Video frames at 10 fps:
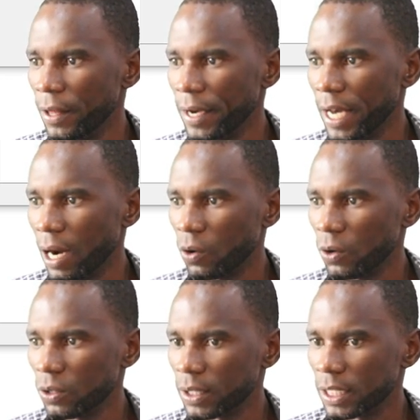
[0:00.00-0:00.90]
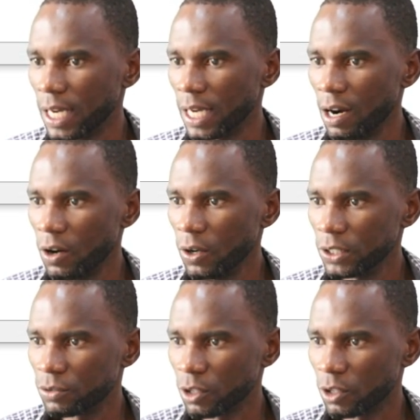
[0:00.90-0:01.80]
then I'll go to the
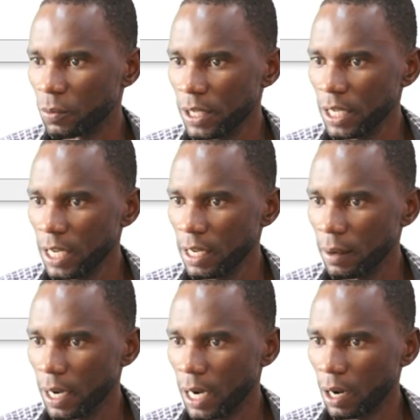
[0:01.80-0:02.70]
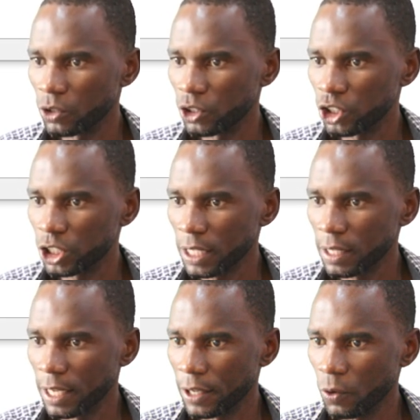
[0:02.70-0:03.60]
dowels. From here I'll
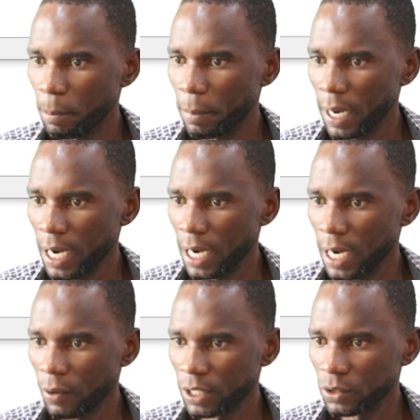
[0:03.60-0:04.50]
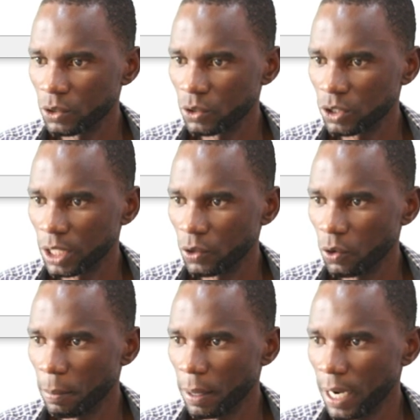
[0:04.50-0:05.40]
check the U bar. I want to use the
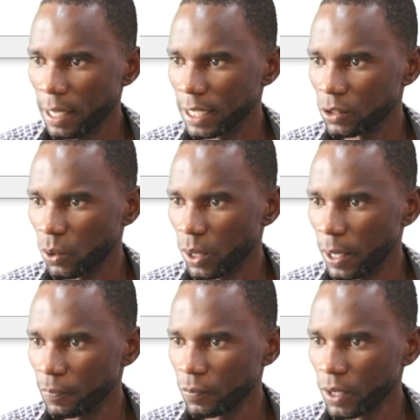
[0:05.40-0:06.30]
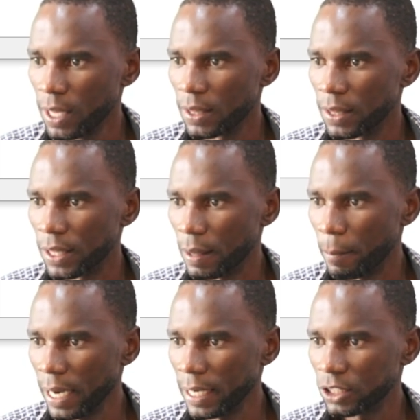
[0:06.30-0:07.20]
U bar, that one. Then the
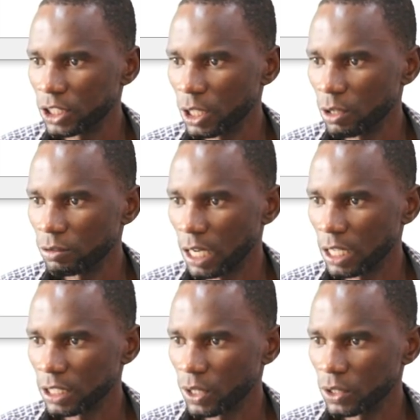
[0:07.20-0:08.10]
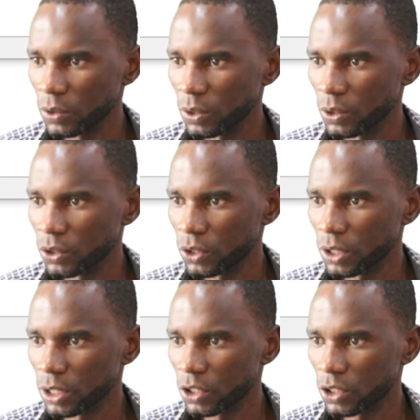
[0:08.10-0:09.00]
bar itself, I want to
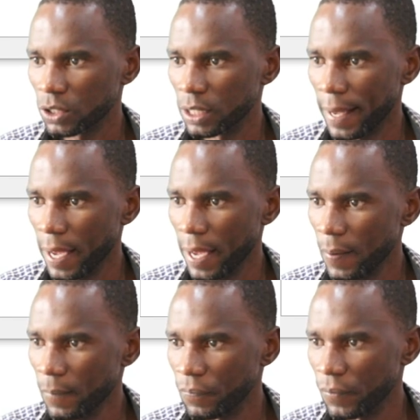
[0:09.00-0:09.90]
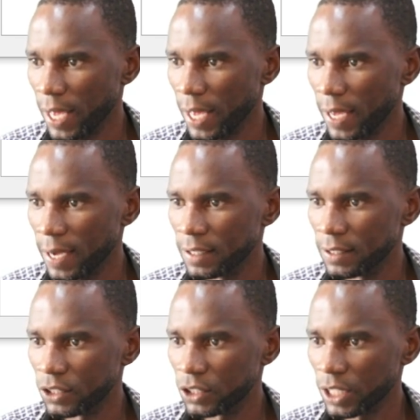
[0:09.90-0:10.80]
use 16M,
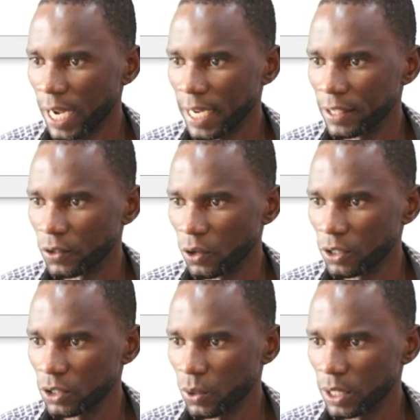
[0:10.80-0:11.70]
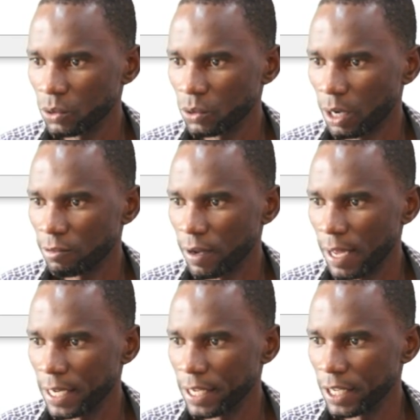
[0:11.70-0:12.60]
and I don't want to have
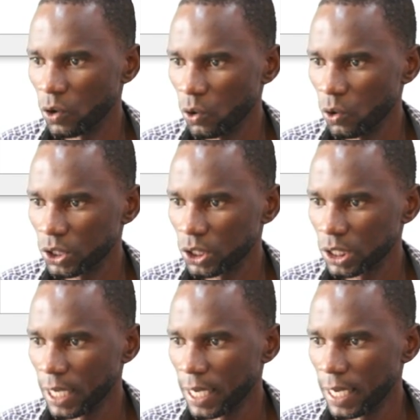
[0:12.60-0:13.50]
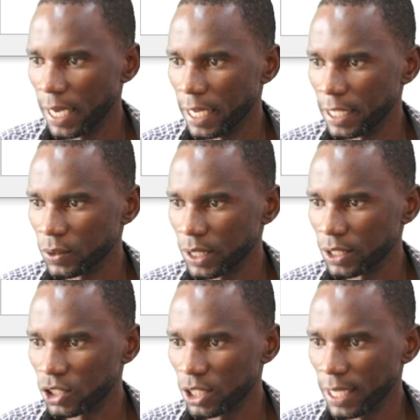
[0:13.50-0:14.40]
any hooks. And you
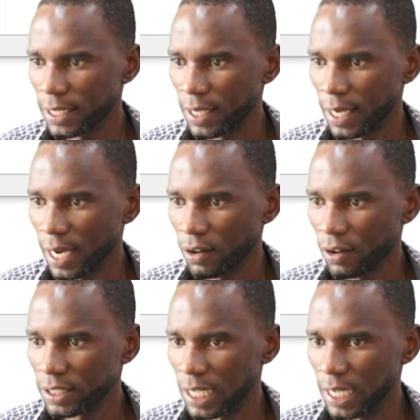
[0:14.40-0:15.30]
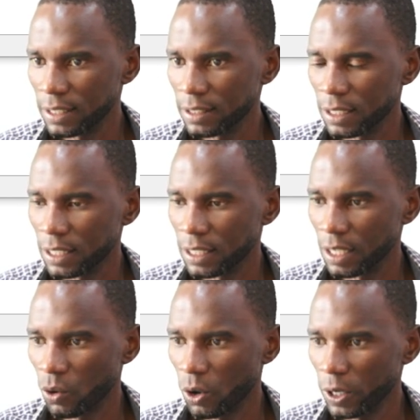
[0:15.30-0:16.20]
can see that the anchorage length in
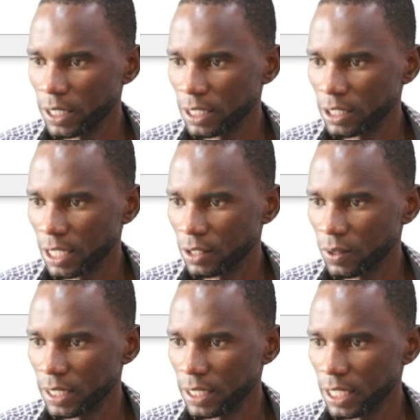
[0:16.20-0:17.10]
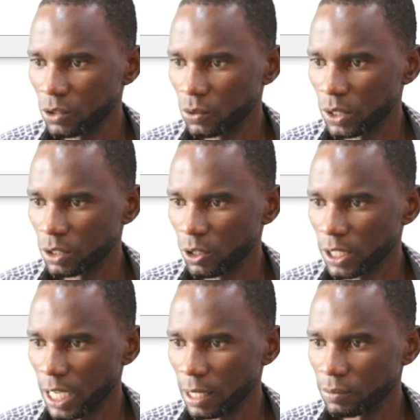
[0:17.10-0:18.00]
the wall, it has calculated
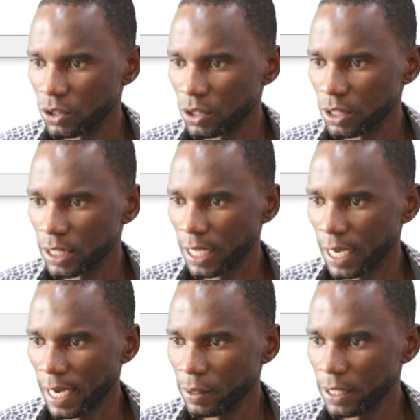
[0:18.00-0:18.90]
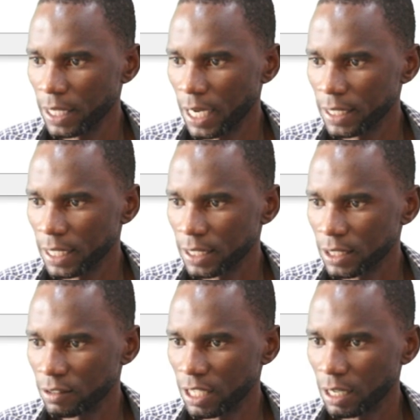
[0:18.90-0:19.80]
24 times the diameter. It
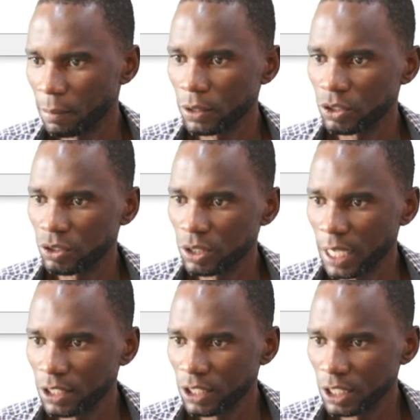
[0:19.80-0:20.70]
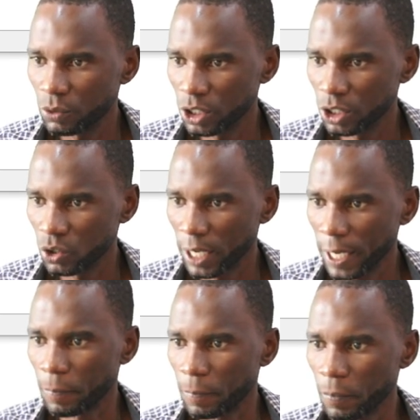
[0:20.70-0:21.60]
has given about 300, which is
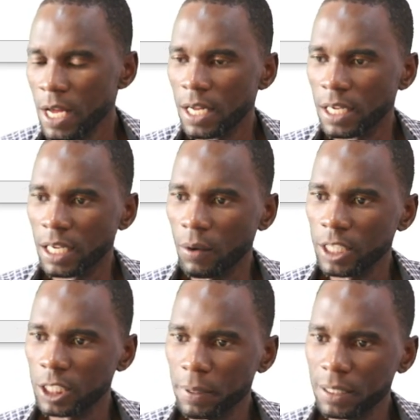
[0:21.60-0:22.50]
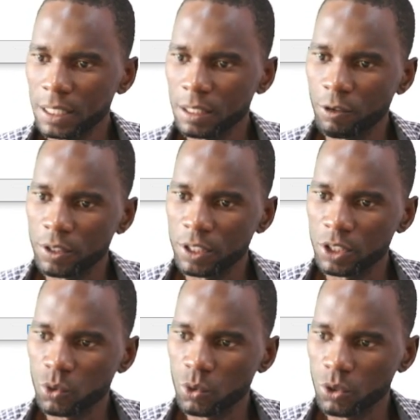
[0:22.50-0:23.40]
okay. Now the spacing for
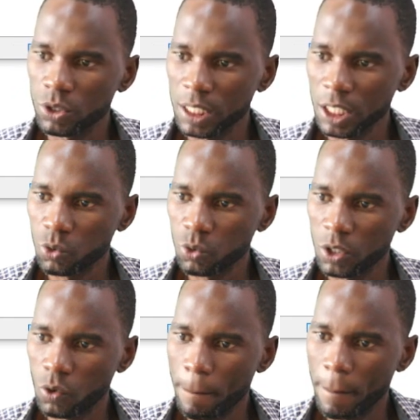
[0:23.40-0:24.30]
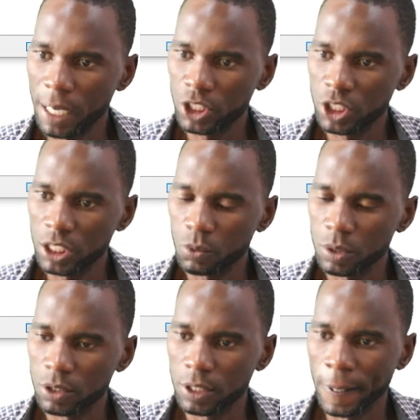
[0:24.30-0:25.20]
these hooks, I just want to match it
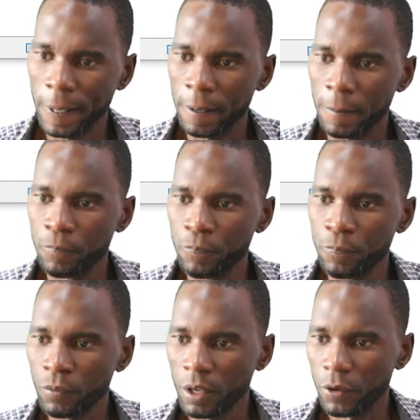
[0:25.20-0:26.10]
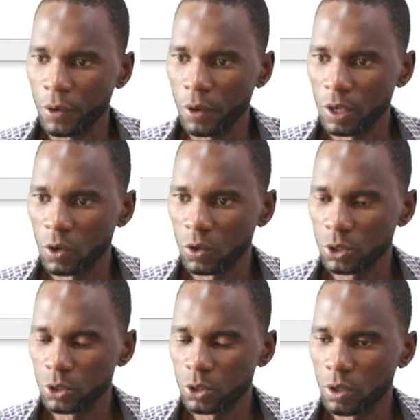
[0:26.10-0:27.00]
with the, the
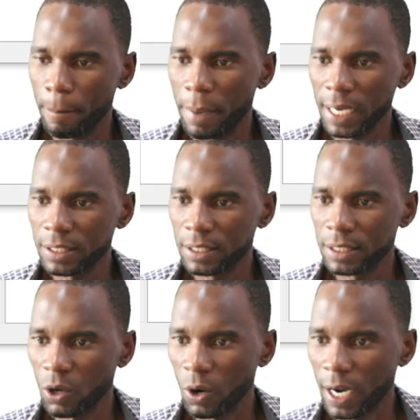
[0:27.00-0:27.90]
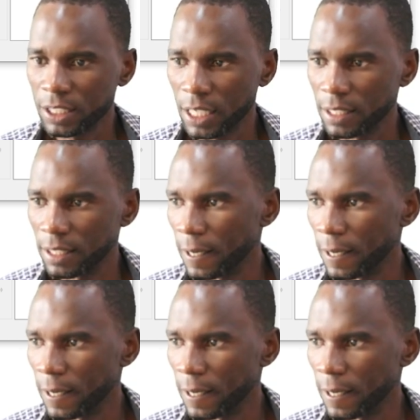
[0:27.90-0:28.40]
longitudinal bars there, or actually